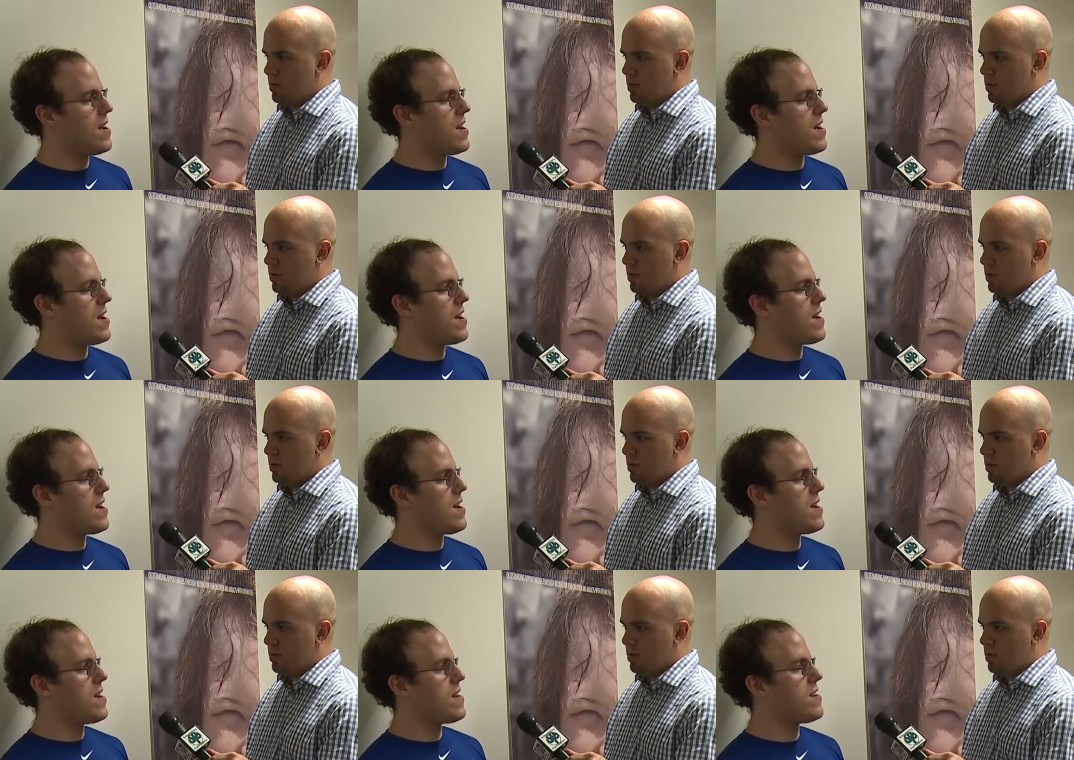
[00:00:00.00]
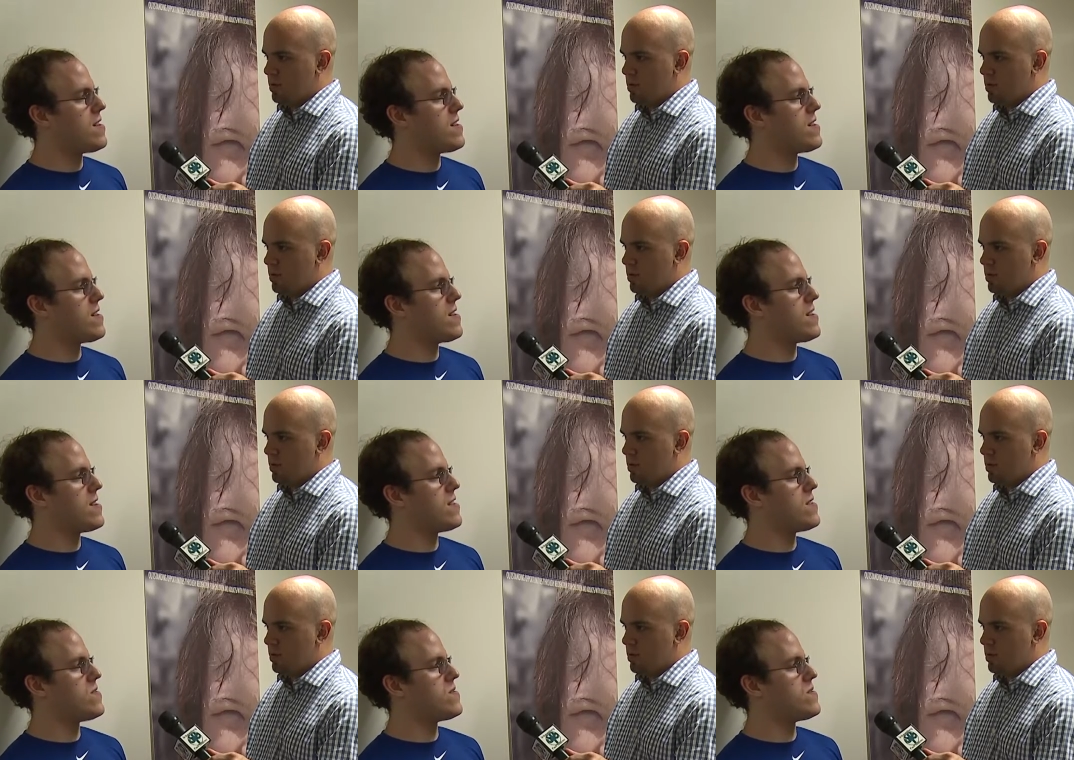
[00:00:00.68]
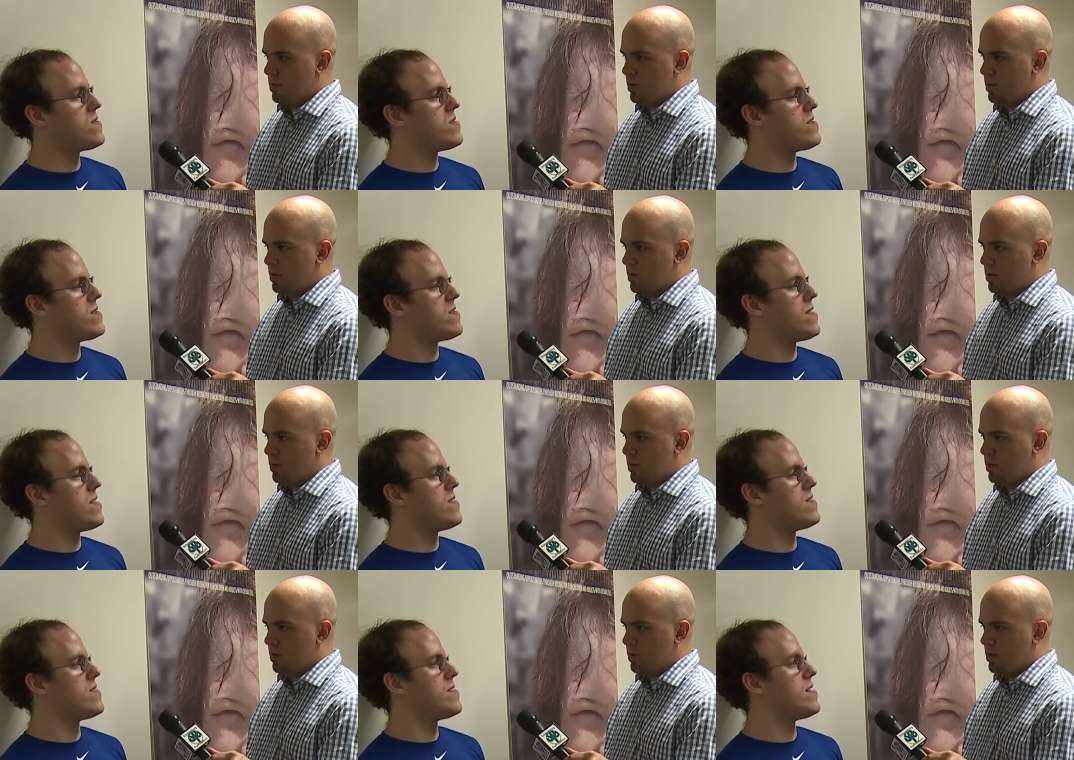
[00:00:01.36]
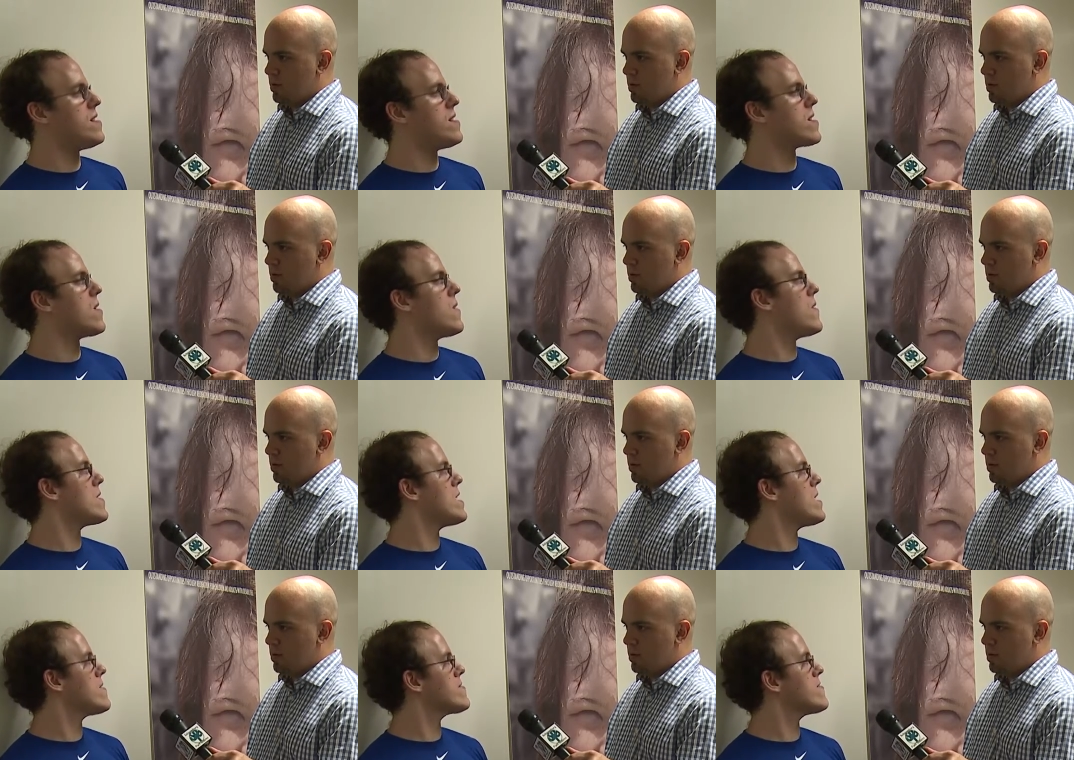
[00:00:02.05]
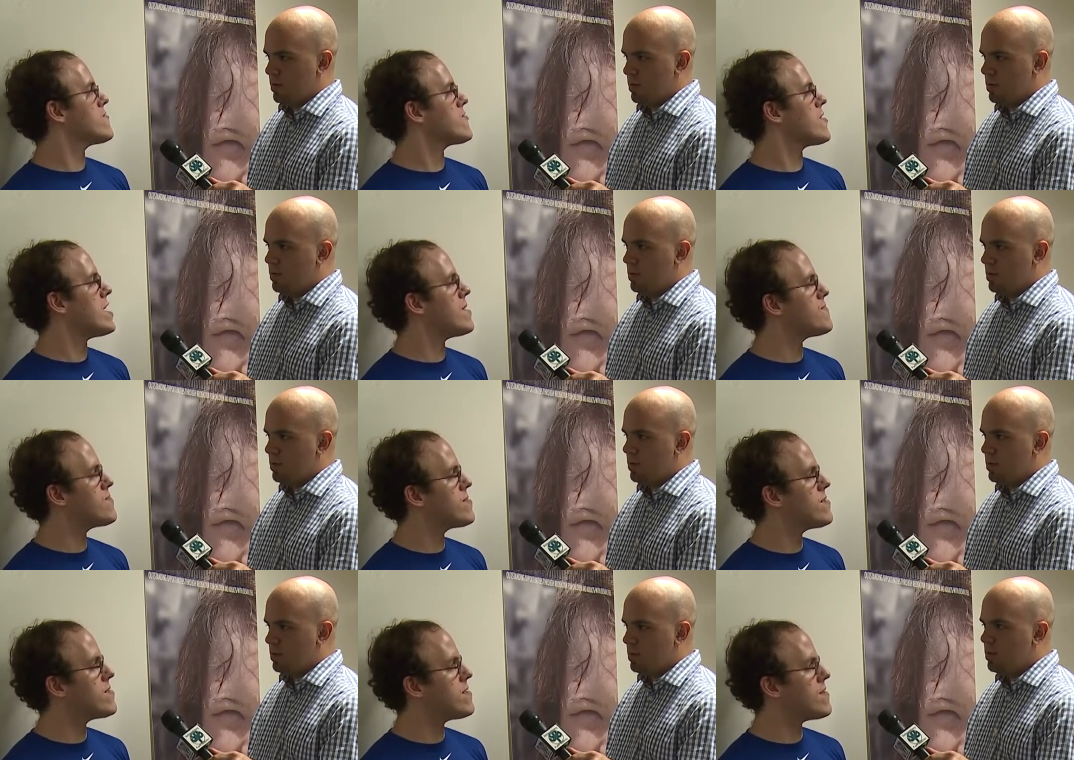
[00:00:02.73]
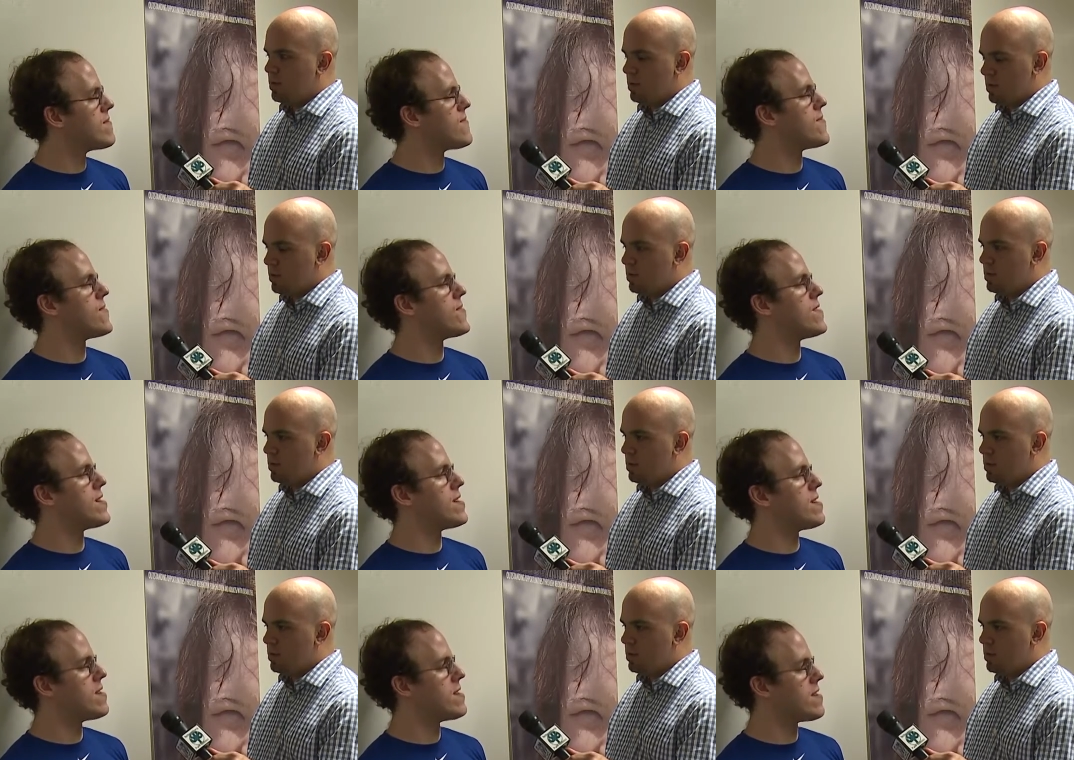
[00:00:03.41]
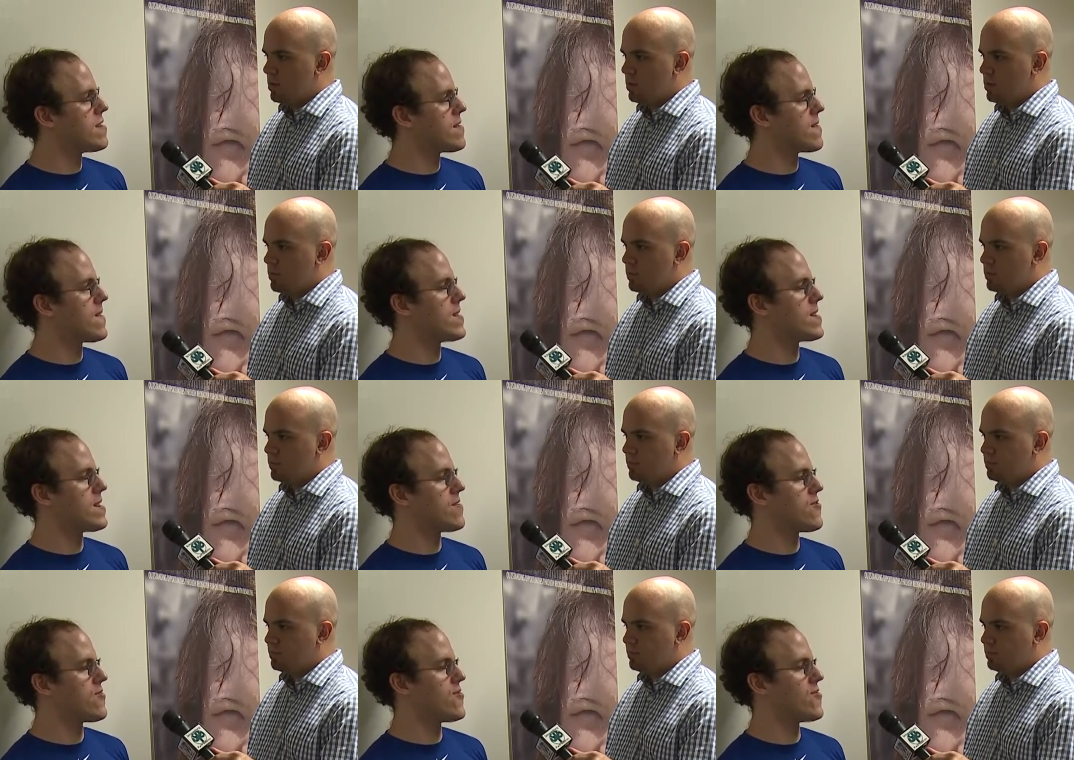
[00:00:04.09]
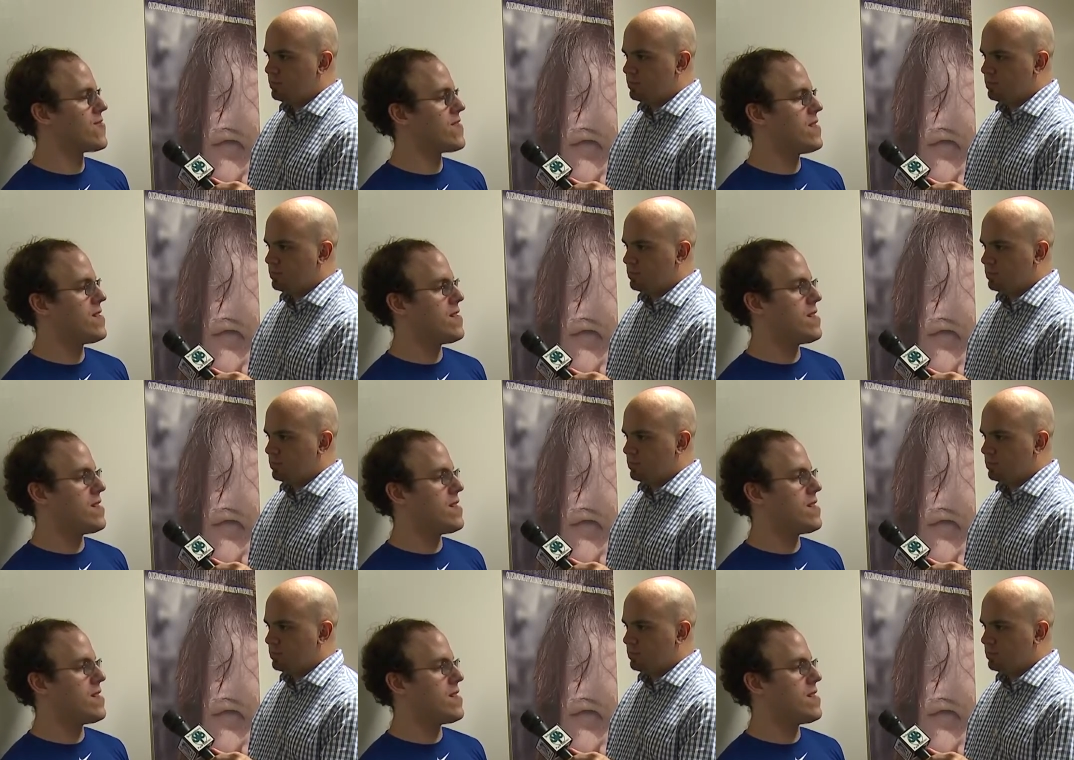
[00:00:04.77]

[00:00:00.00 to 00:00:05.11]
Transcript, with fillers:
Speaker 1: uh, and then uh, going out to shop for the ingredients.